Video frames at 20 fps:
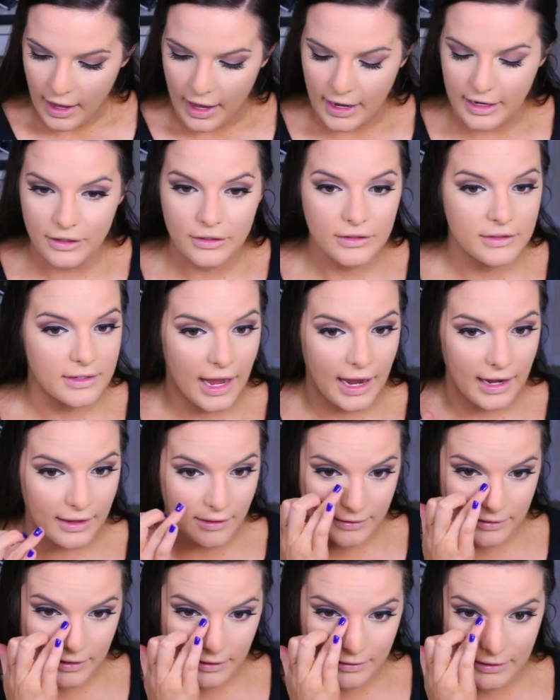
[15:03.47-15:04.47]
I used to hate
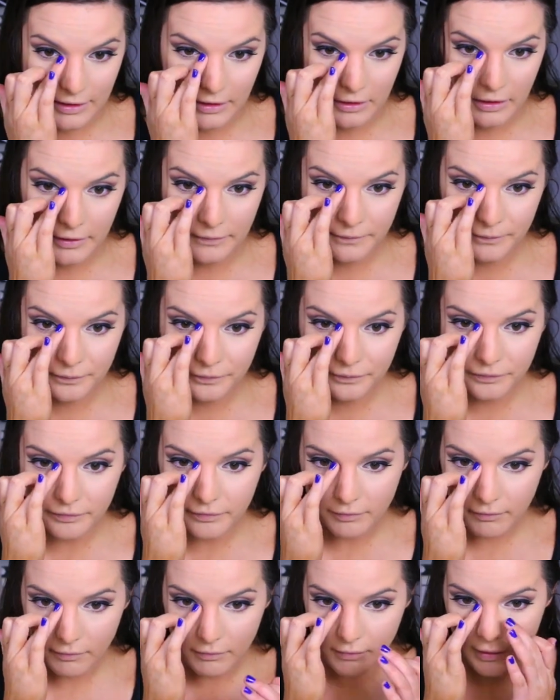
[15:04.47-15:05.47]
this concealer.
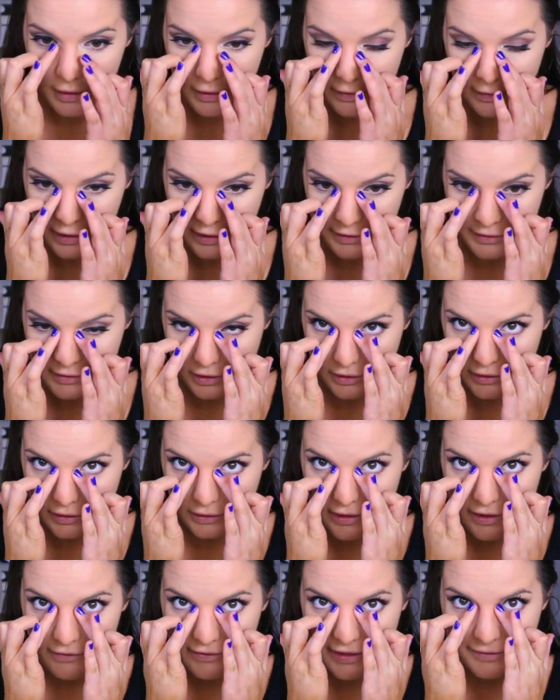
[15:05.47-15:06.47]
Then I started
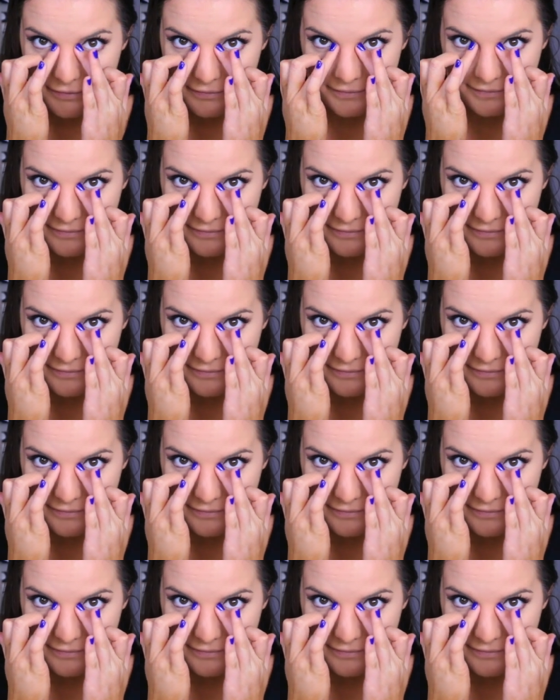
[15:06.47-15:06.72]
to love it.